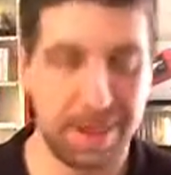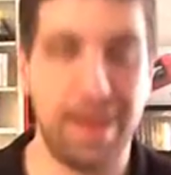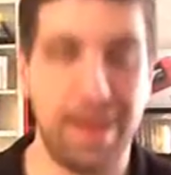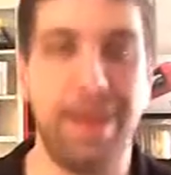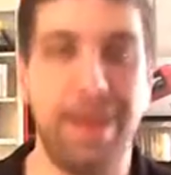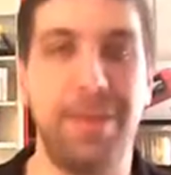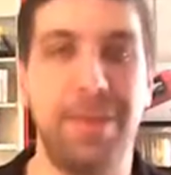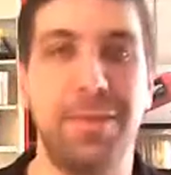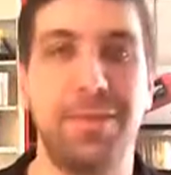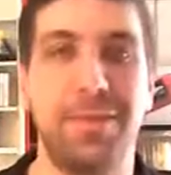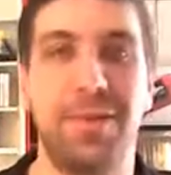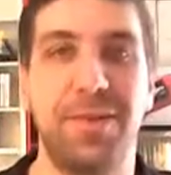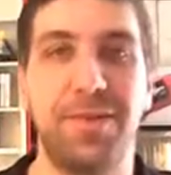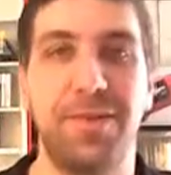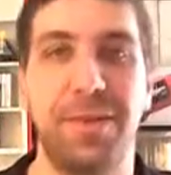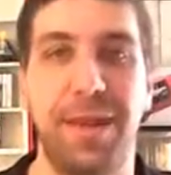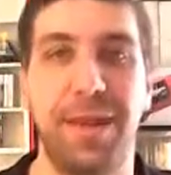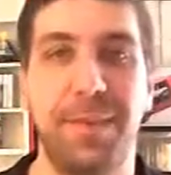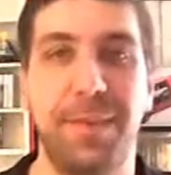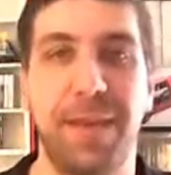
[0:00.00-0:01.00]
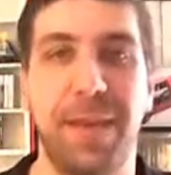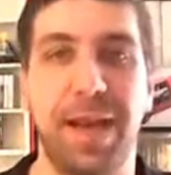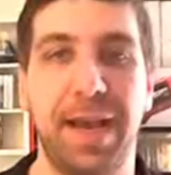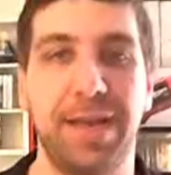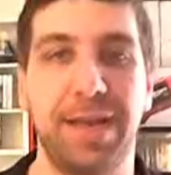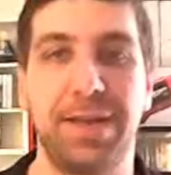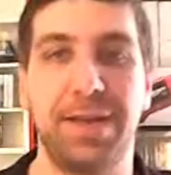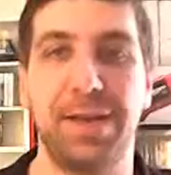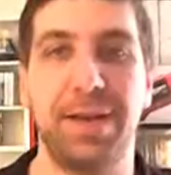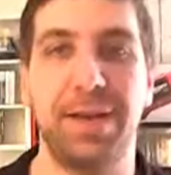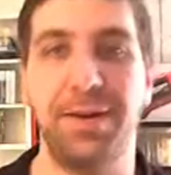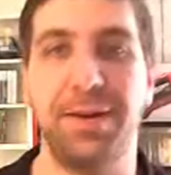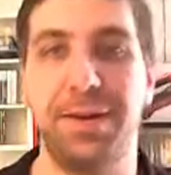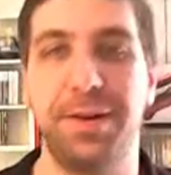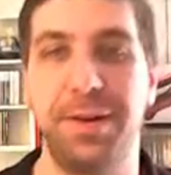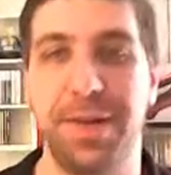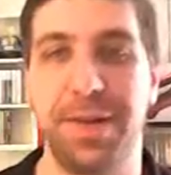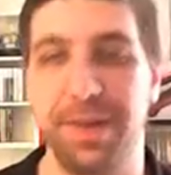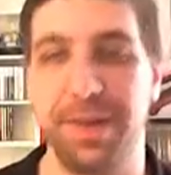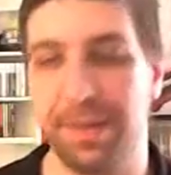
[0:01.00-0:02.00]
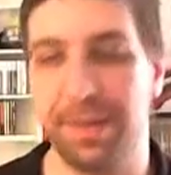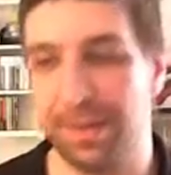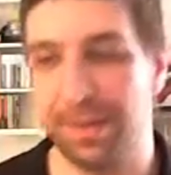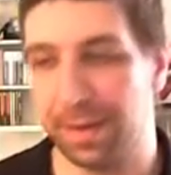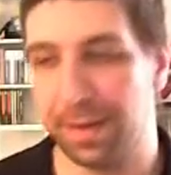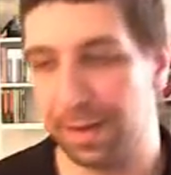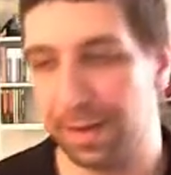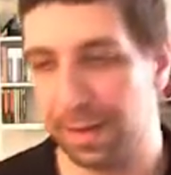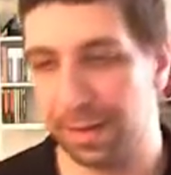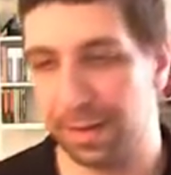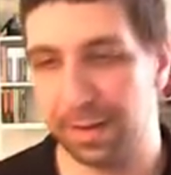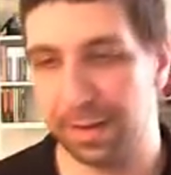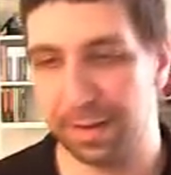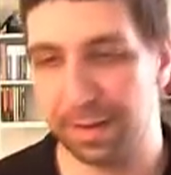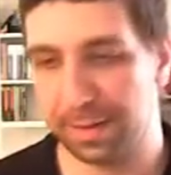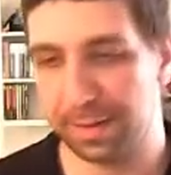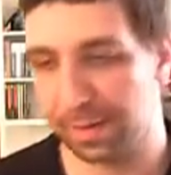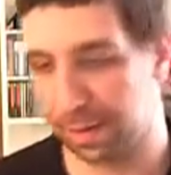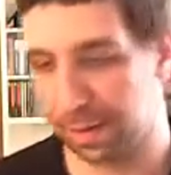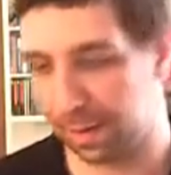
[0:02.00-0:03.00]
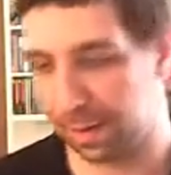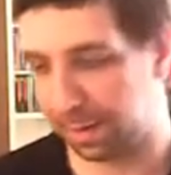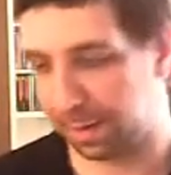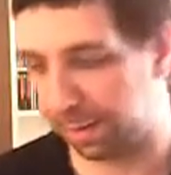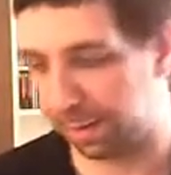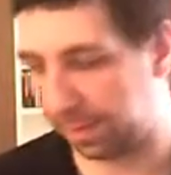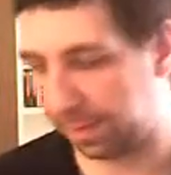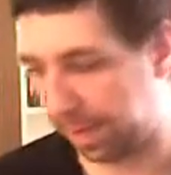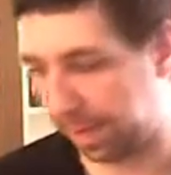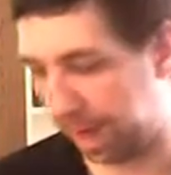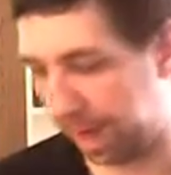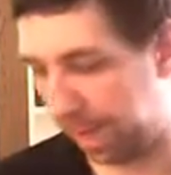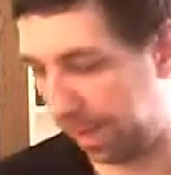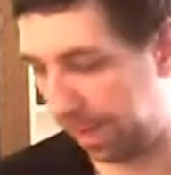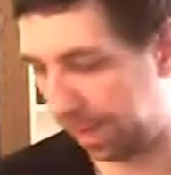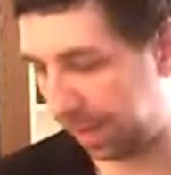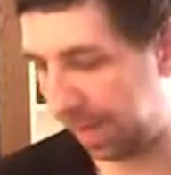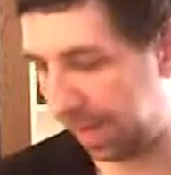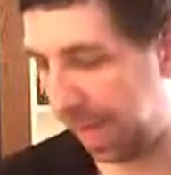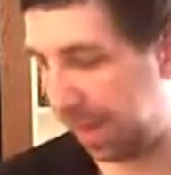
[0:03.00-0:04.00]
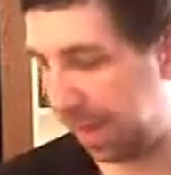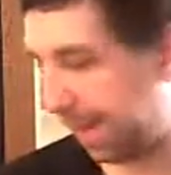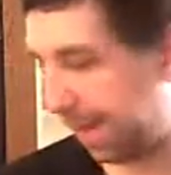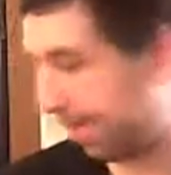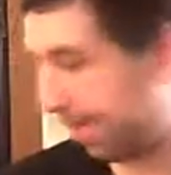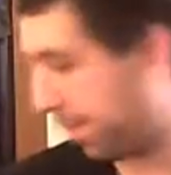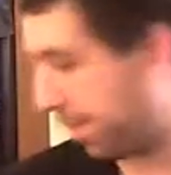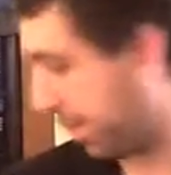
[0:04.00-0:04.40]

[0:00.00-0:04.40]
And also for free, I'm not going to say no to it. So I picked that up.